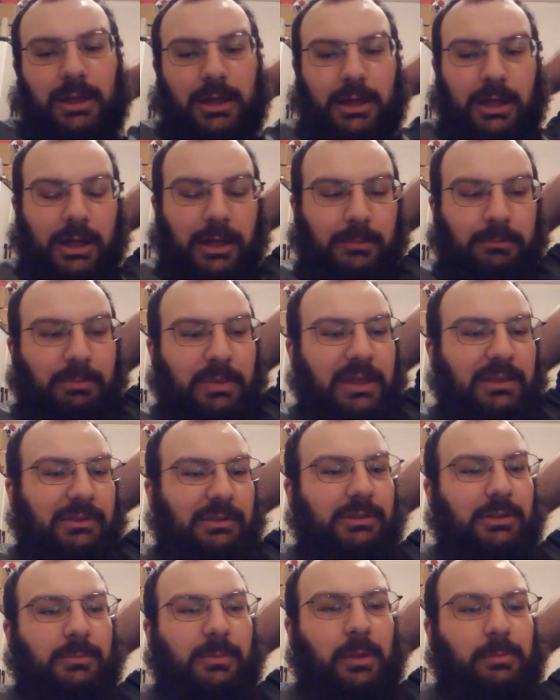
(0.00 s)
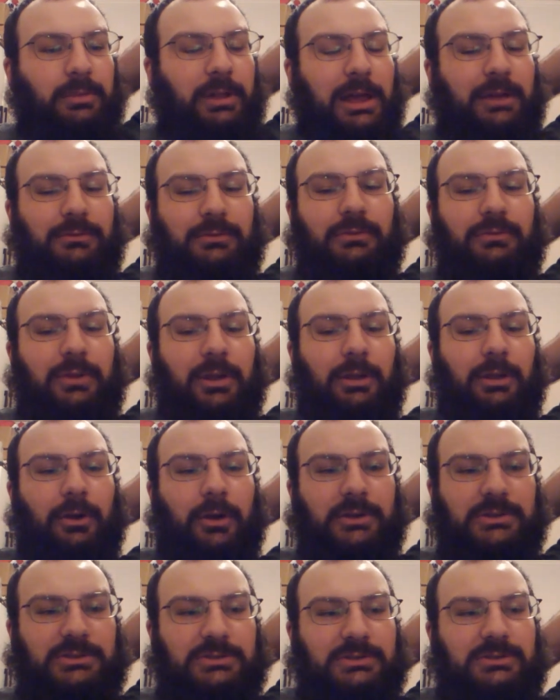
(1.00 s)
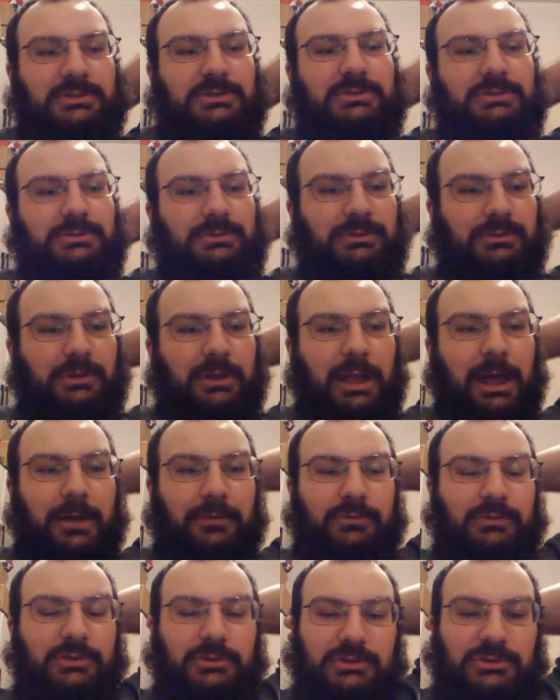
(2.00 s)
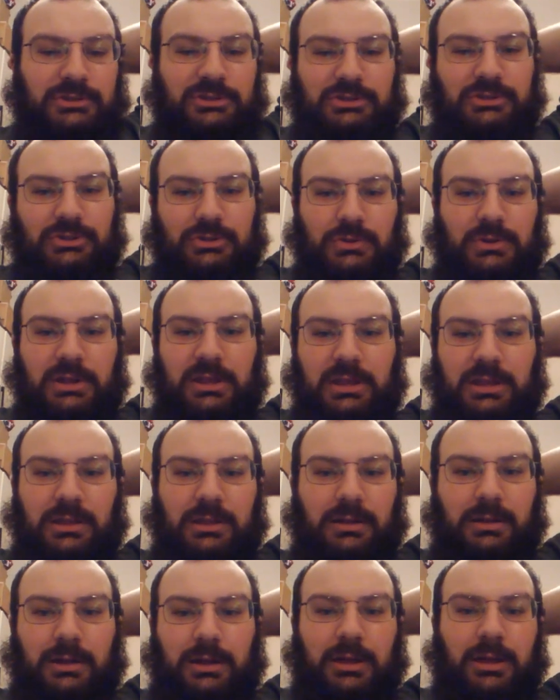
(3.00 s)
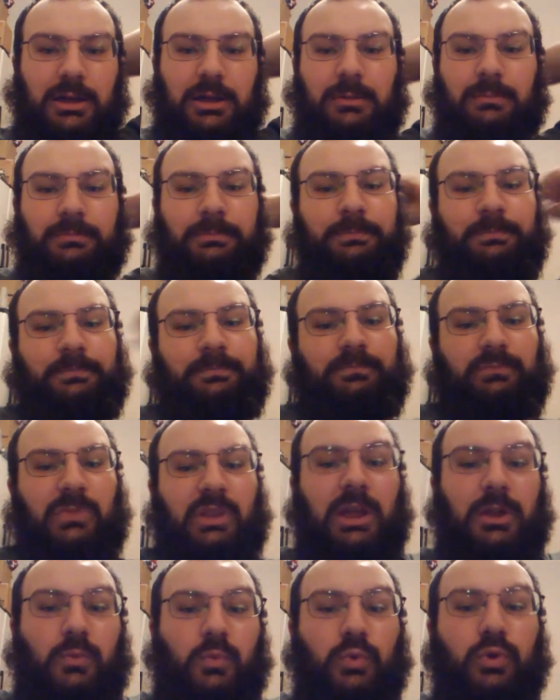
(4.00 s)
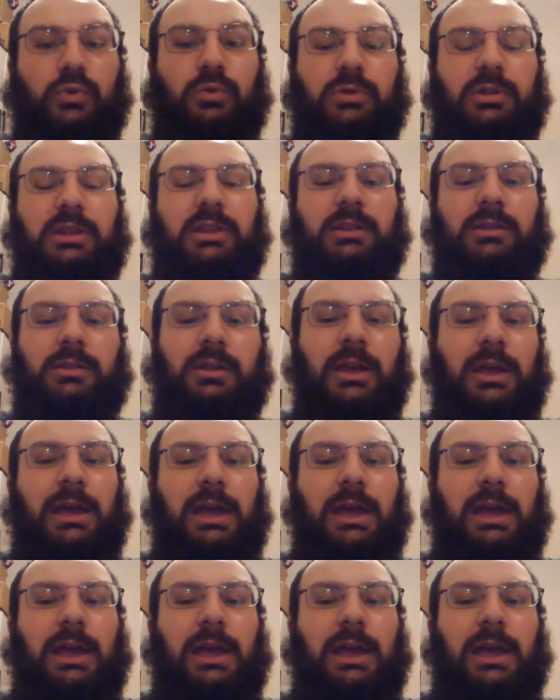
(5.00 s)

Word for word: Um, basically, my Black Root Vale archers, after shooting um, and wounding